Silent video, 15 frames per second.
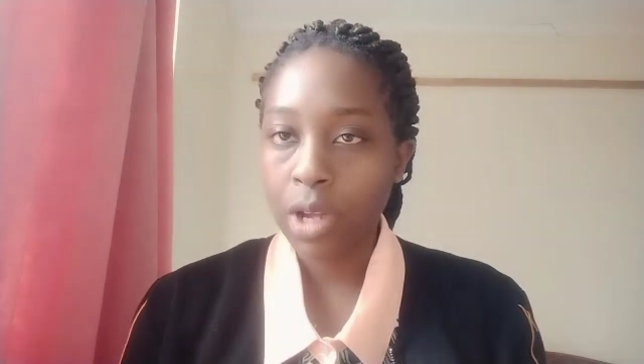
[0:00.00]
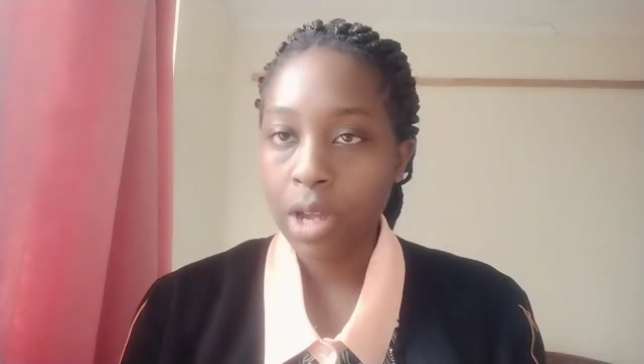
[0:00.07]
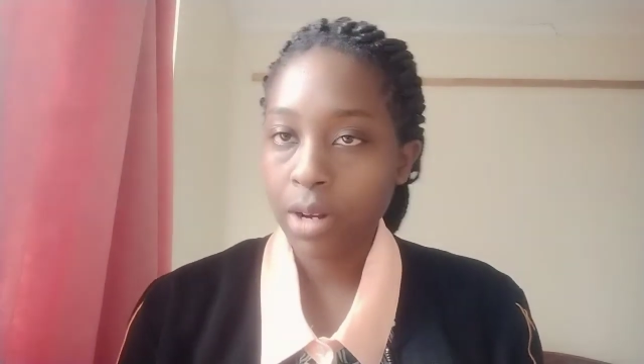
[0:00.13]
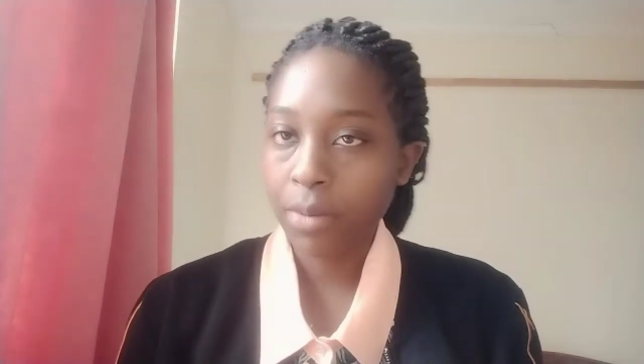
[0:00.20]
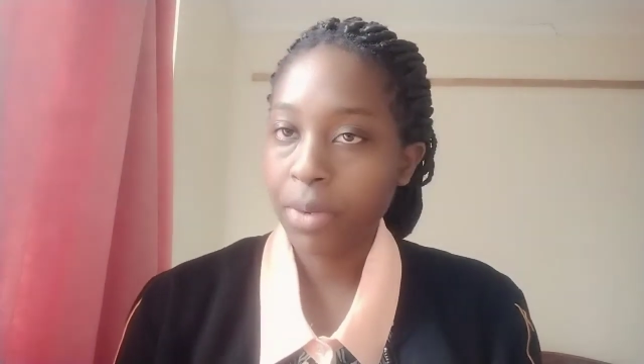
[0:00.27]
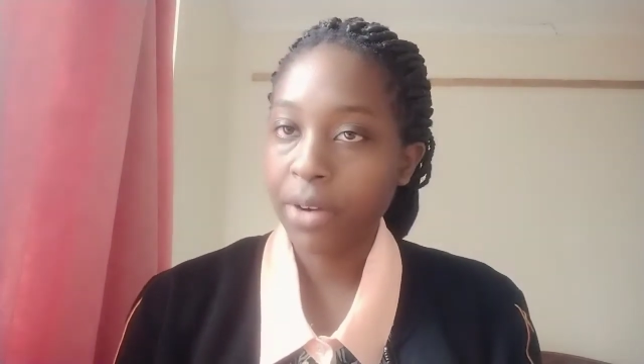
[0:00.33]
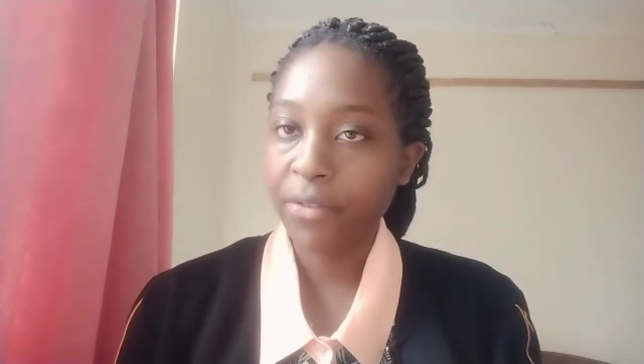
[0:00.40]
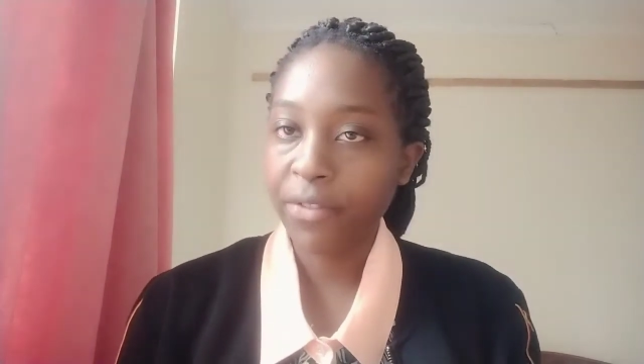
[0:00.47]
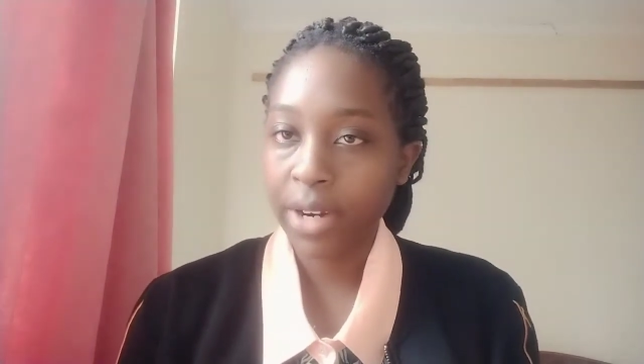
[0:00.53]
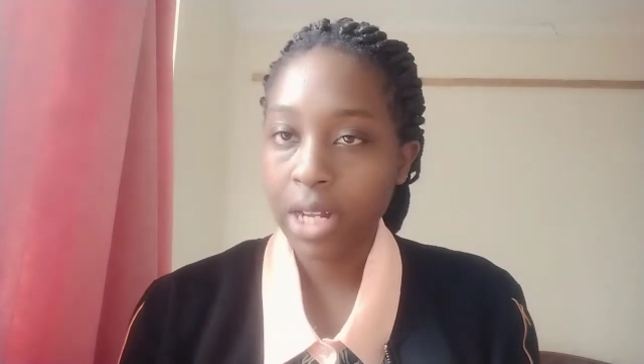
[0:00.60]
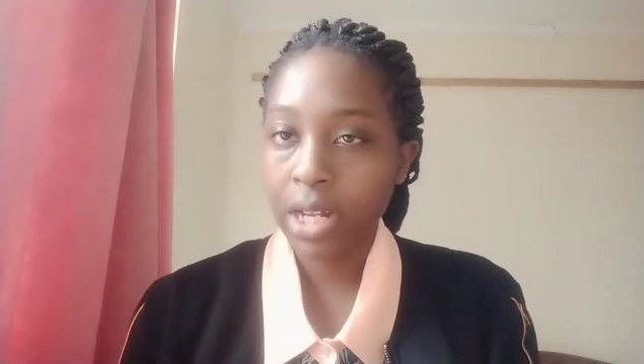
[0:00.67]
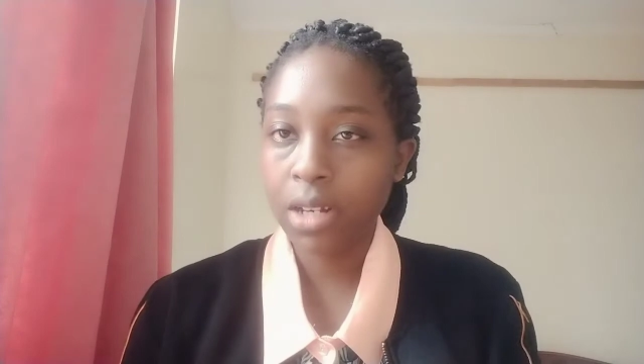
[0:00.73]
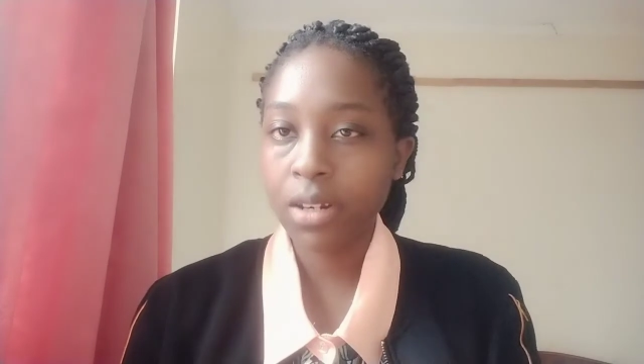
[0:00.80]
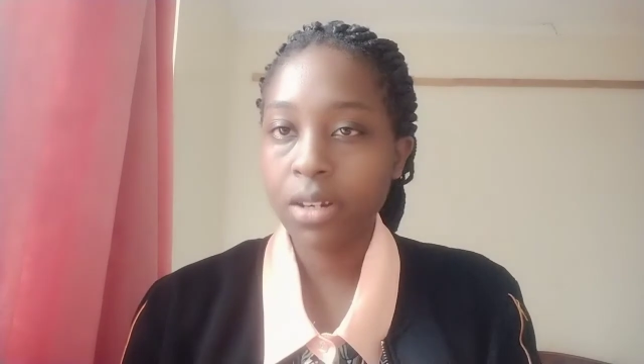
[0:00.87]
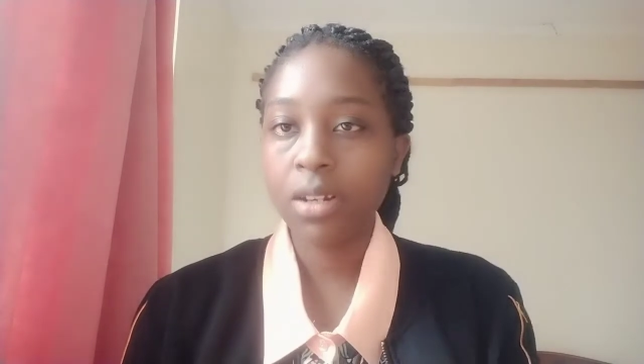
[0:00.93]
help a
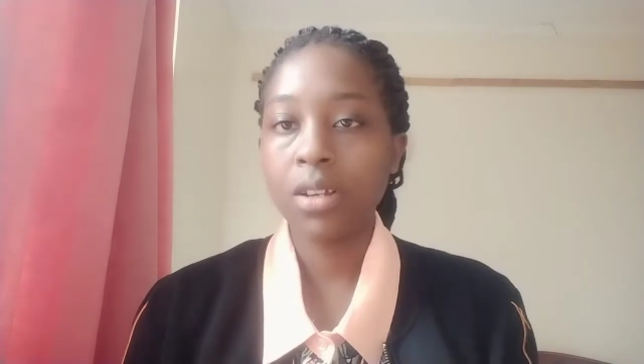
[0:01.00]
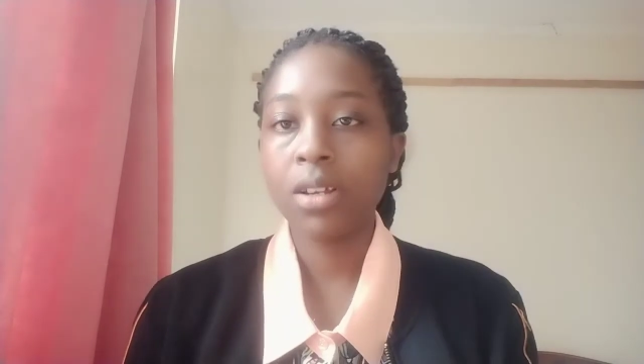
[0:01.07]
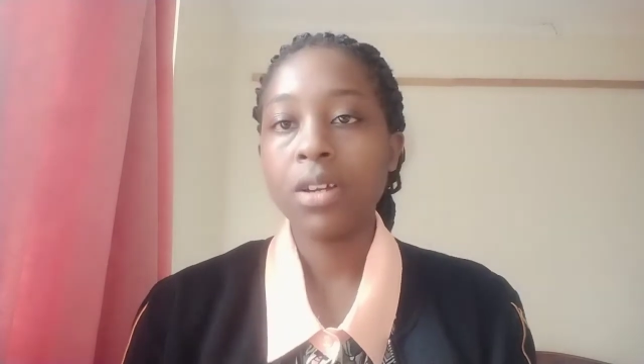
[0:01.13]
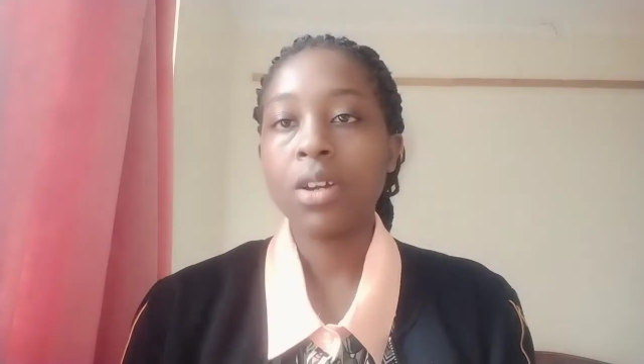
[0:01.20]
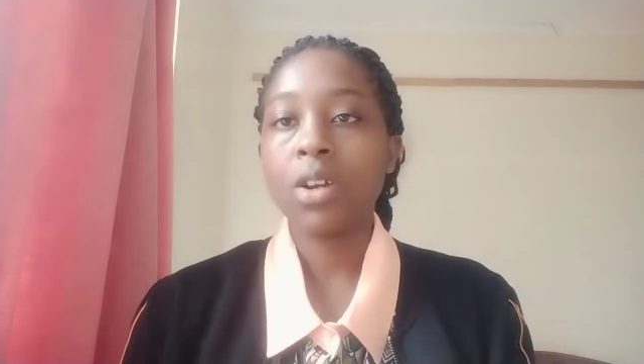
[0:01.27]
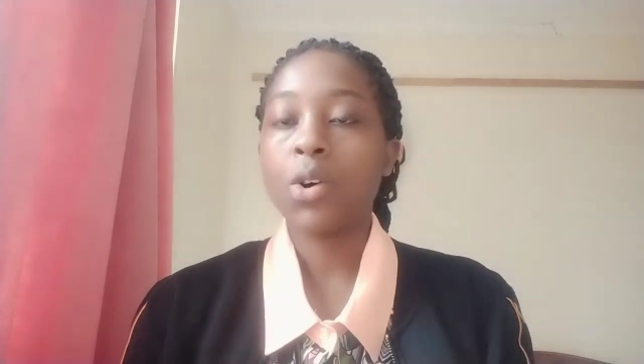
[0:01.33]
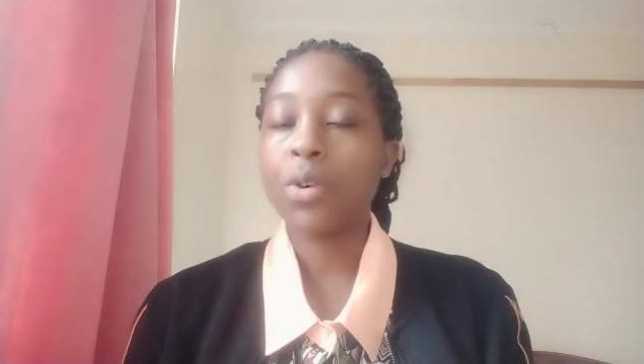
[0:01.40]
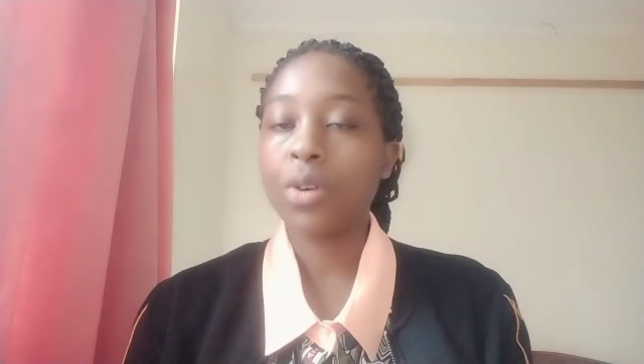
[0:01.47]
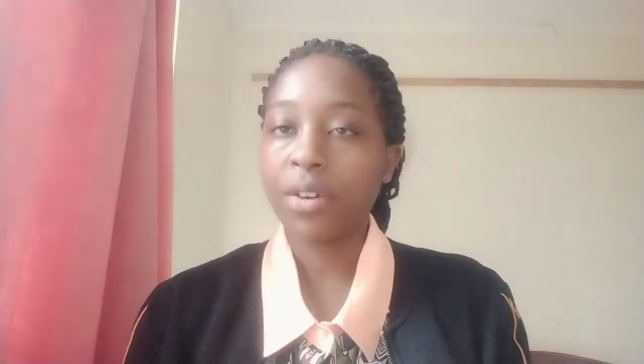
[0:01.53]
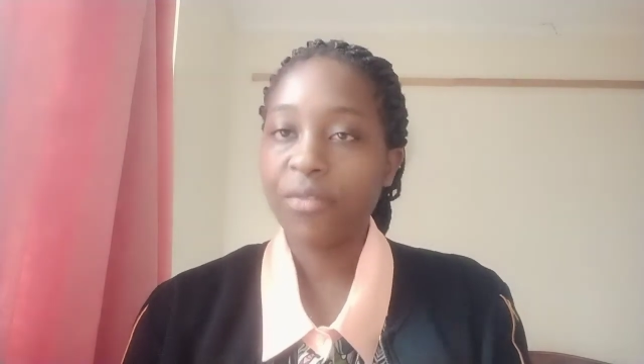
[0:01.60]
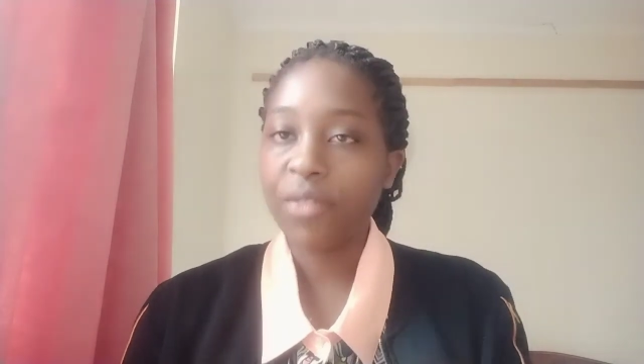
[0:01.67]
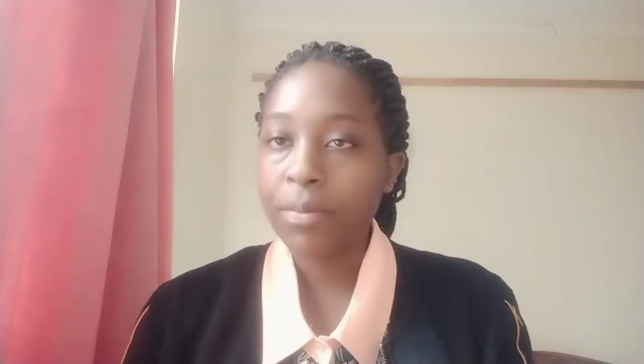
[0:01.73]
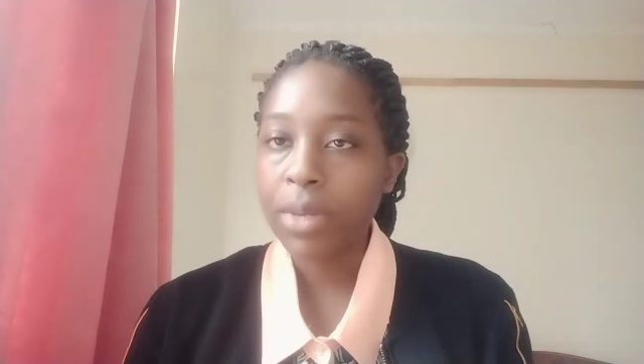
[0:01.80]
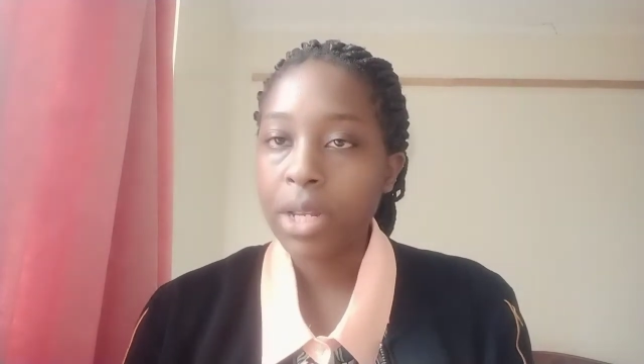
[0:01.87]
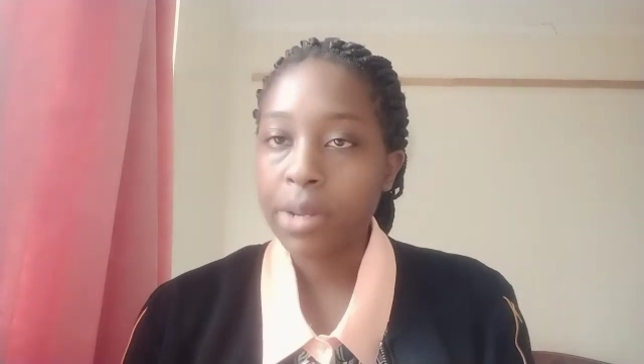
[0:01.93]
friend or a
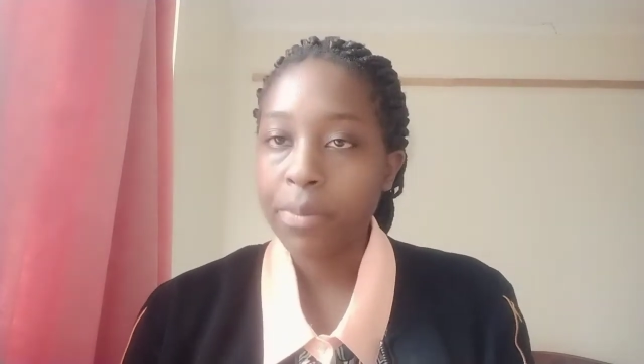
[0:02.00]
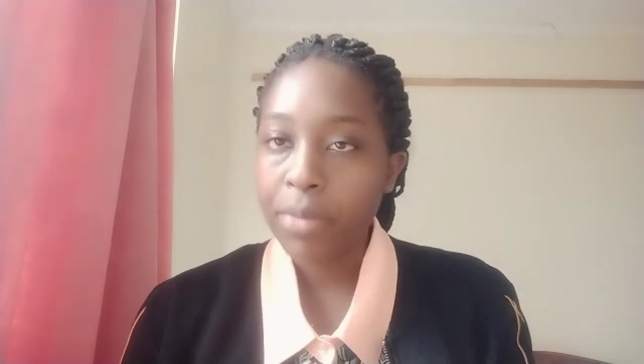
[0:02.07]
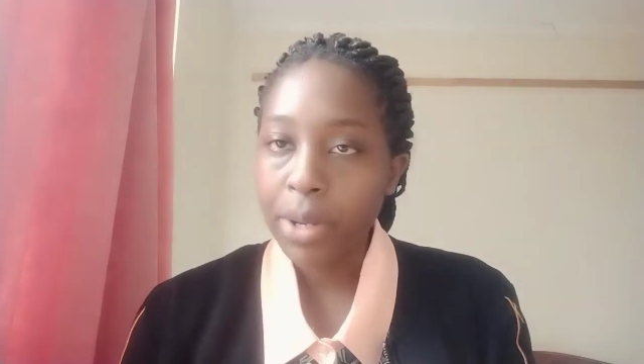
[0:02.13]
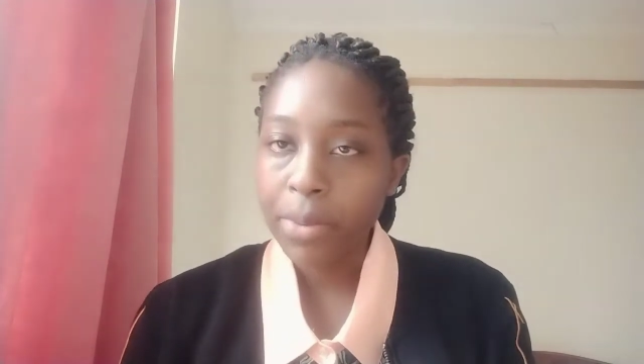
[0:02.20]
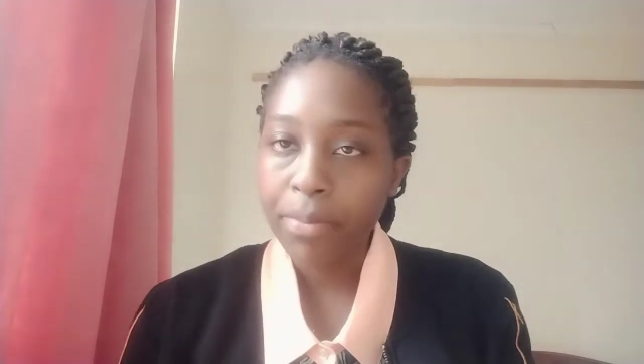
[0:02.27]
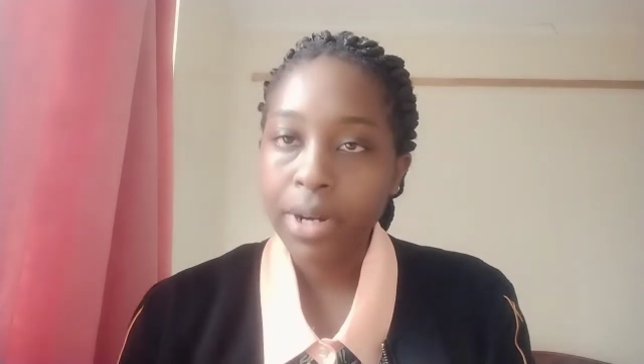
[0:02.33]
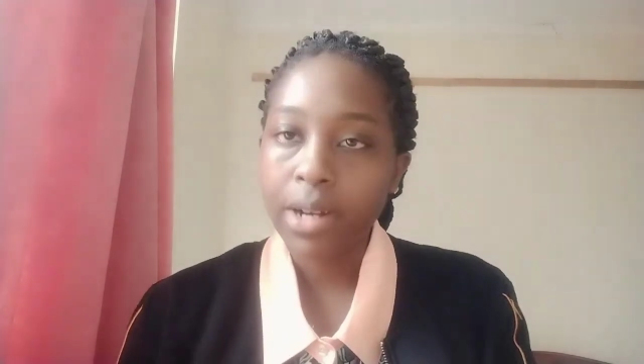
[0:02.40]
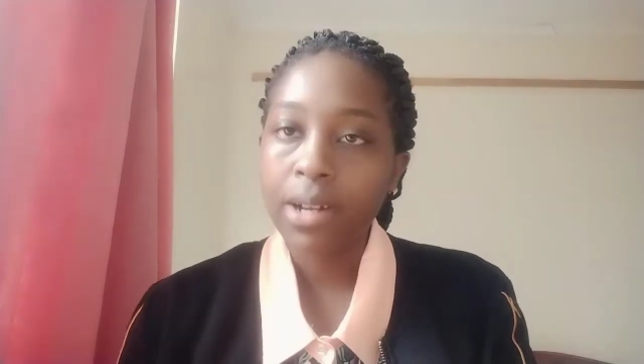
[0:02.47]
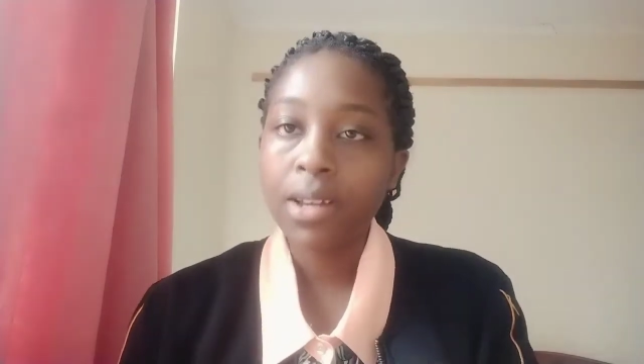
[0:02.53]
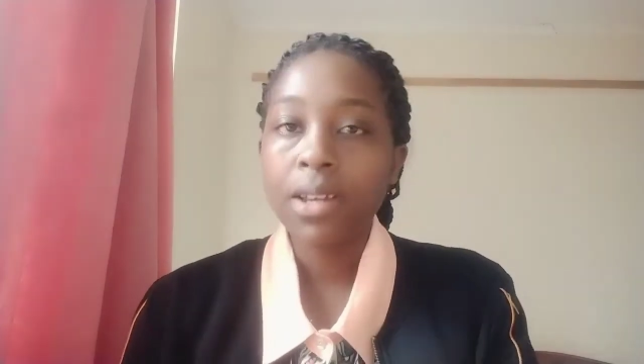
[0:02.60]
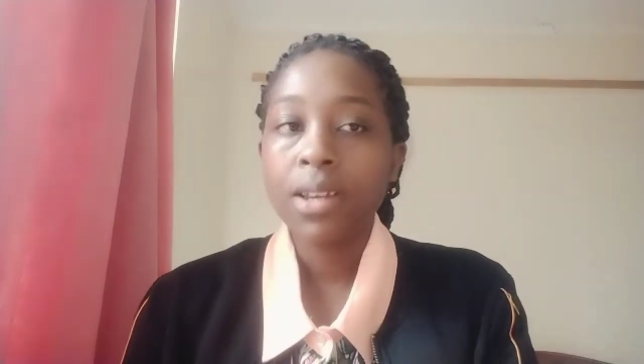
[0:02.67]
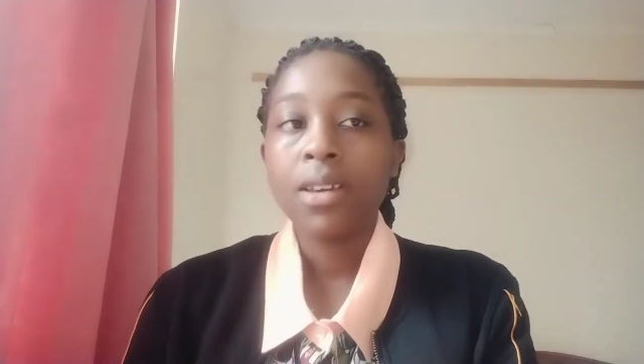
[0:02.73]
family member.